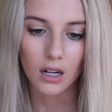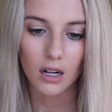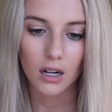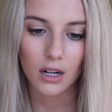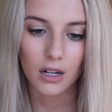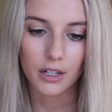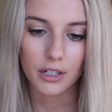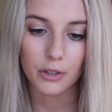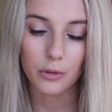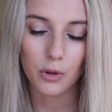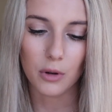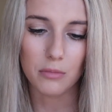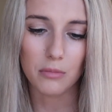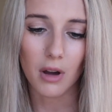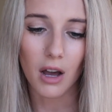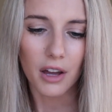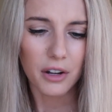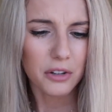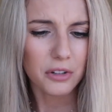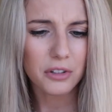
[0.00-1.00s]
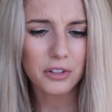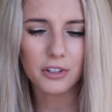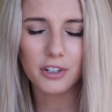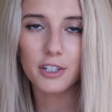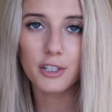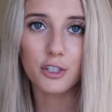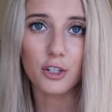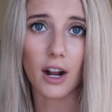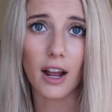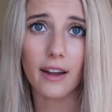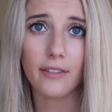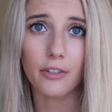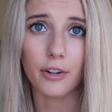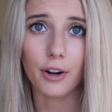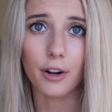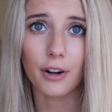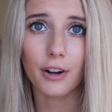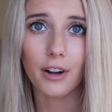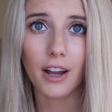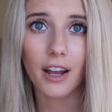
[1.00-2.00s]
Are you a model or a
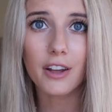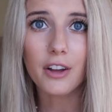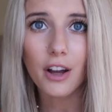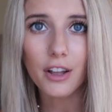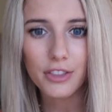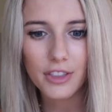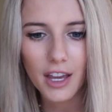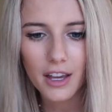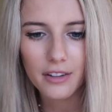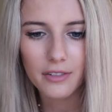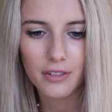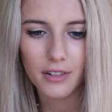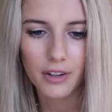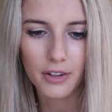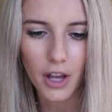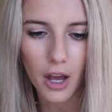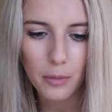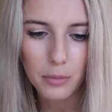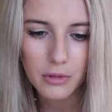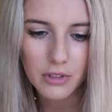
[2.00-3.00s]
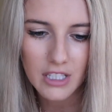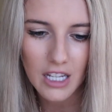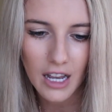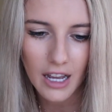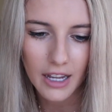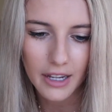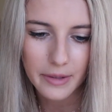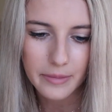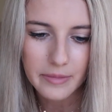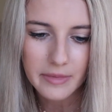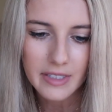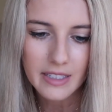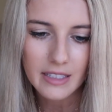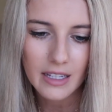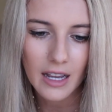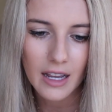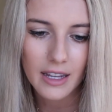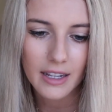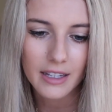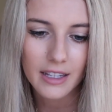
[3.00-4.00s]
driver? I got that a couple times.
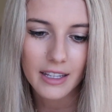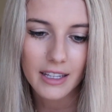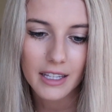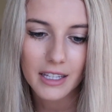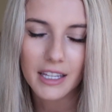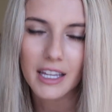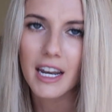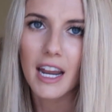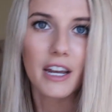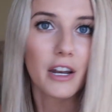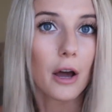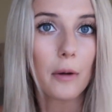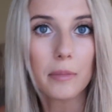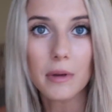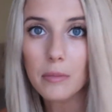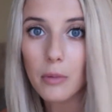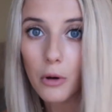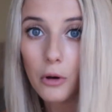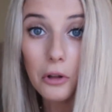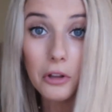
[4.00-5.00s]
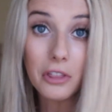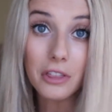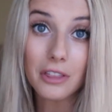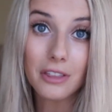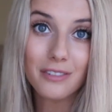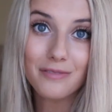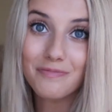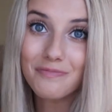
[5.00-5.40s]
Can I not be both?